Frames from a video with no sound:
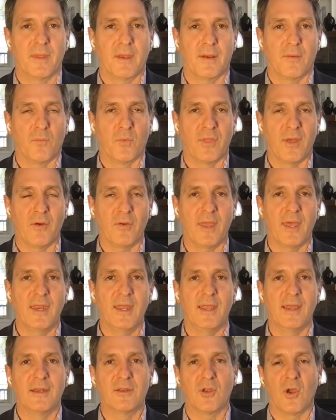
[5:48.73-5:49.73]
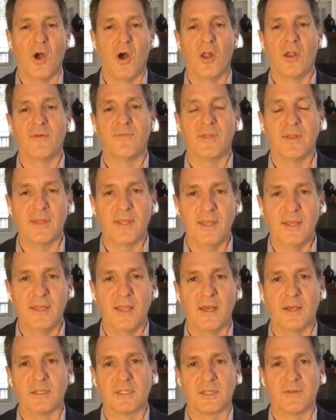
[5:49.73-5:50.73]
Without getting into all of the
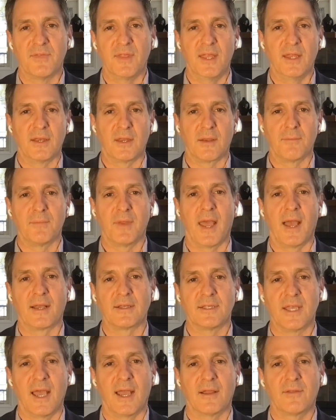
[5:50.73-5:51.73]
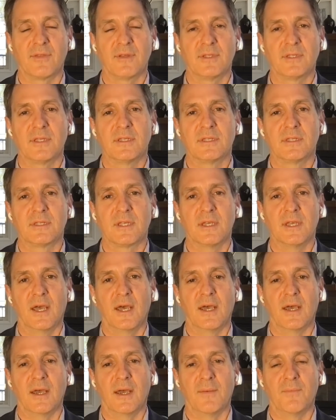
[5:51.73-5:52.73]
details of the Income Tax Act,
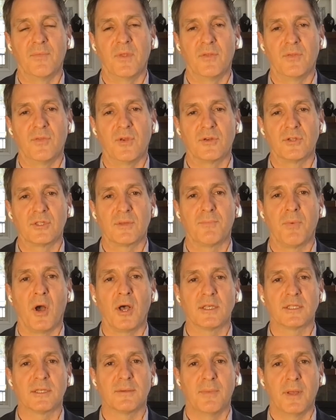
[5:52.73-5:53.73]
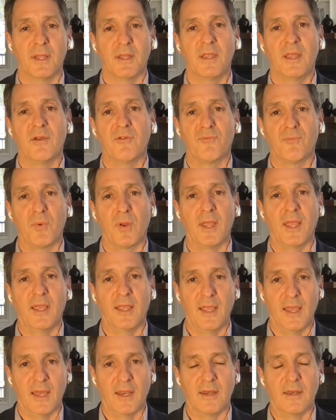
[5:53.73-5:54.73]
there's the possibility of
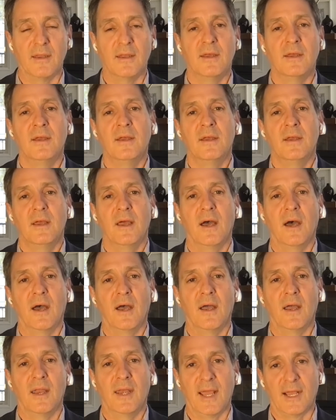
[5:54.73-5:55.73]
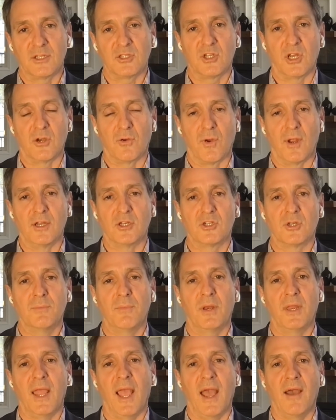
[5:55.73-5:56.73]
bringing in a next generation,
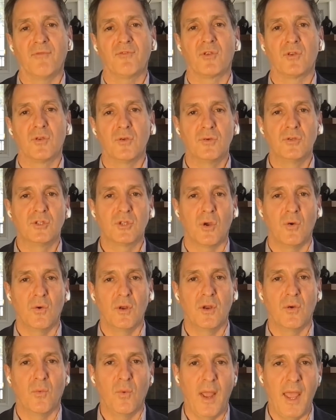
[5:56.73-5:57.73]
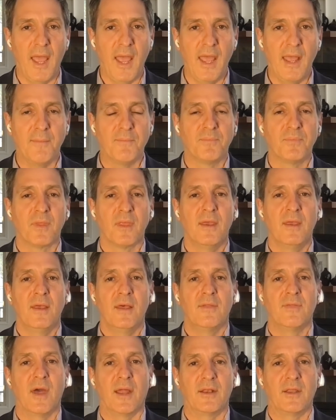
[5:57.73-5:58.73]
but you have to do so in a way
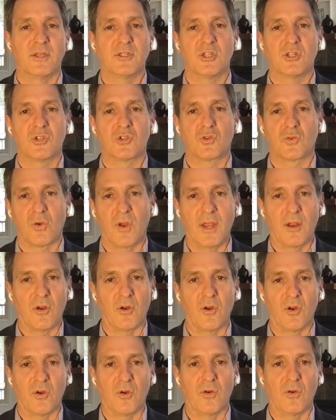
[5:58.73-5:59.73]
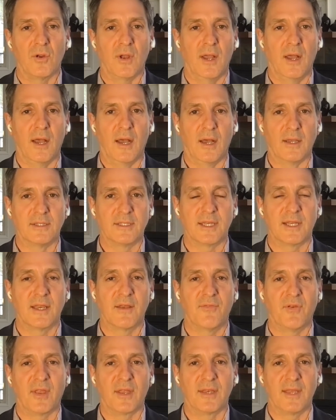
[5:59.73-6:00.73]
that doesn't trigger
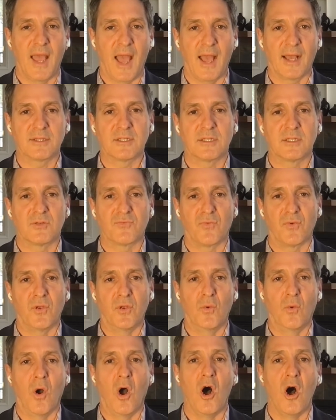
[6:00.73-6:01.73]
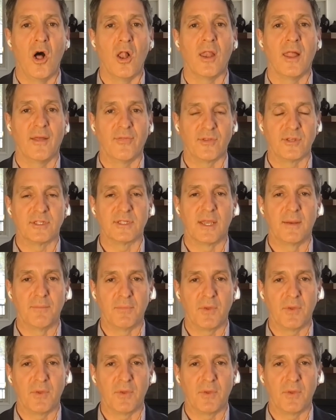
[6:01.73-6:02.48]
significant taxes for you all at the same